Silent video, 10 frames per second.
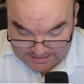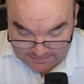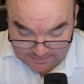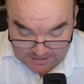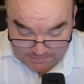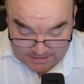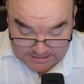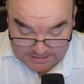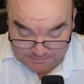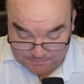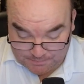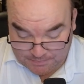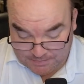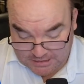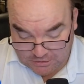30 minutes is
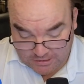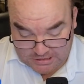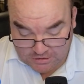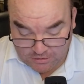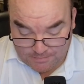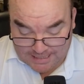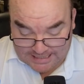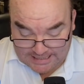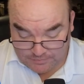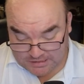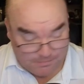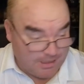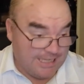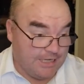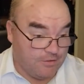Pitorichka or Magnit, which are my
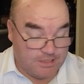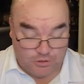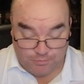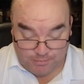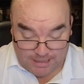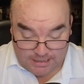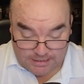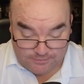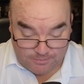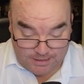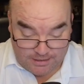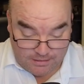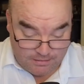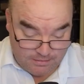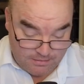nearest supermarkets from here.
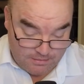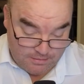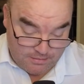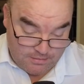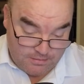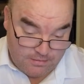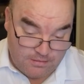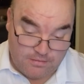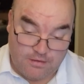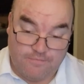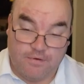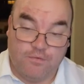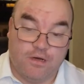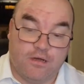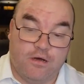And if I
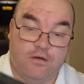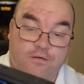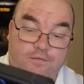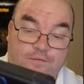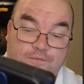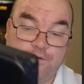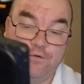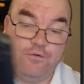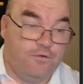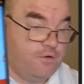want to go to food,